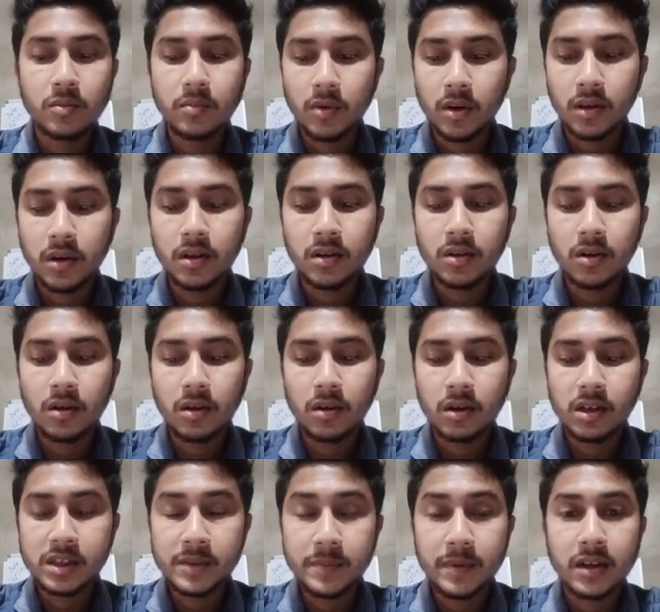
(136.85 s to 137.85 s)

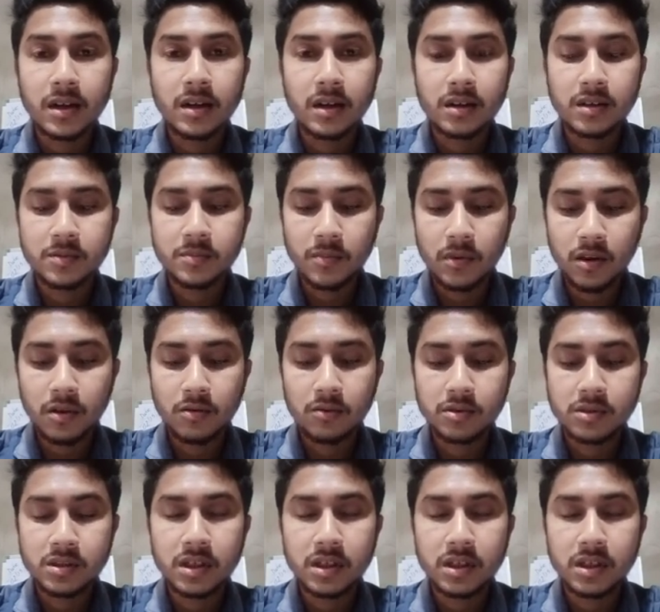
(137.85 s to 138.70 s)
monitor, speakers, mouse,